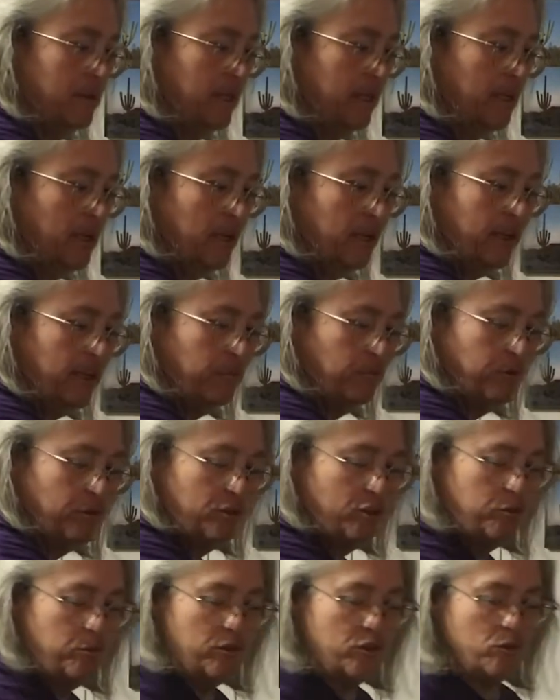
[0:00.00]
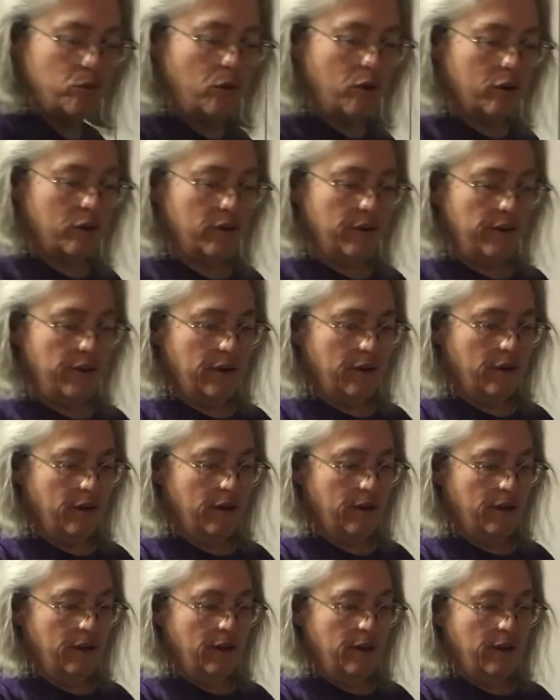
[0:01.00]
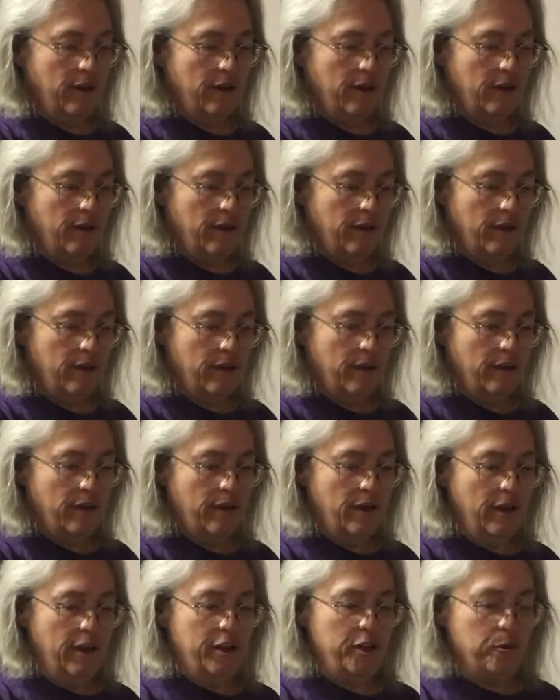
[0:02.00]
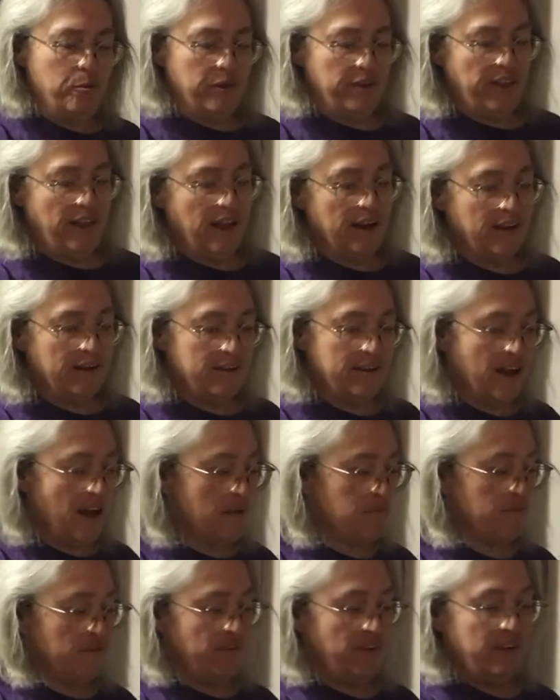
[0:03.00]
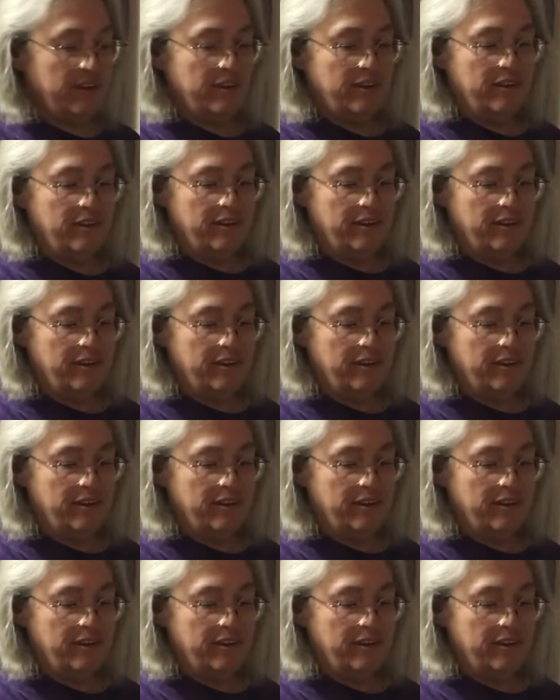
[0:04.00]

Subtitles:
And I put too much water in there. And you put that on top of it.